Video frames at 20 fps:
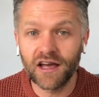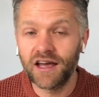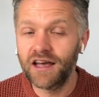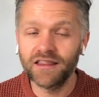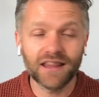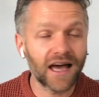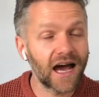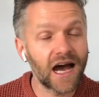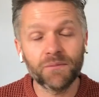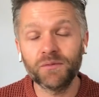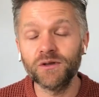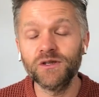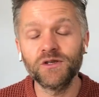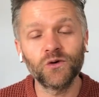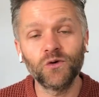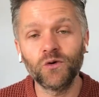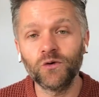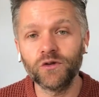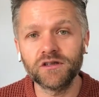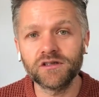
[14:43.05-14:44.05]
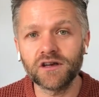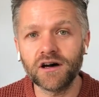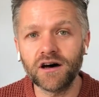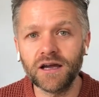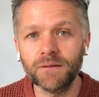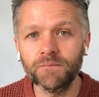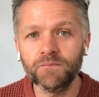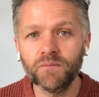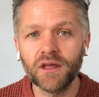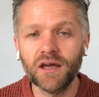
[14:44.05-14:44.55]
That happens all the time,
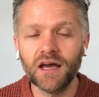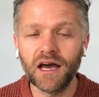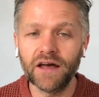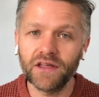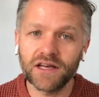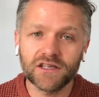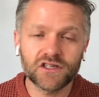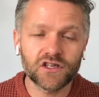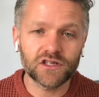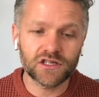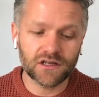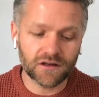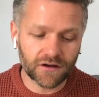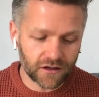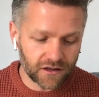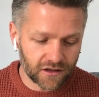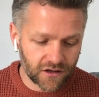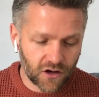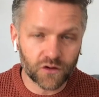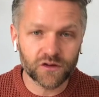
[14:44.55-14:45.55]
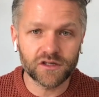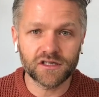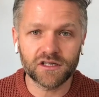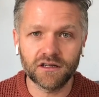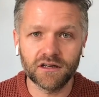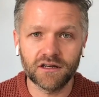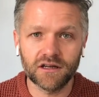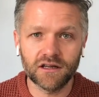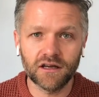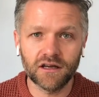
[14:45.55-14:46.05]
and that's just a constant.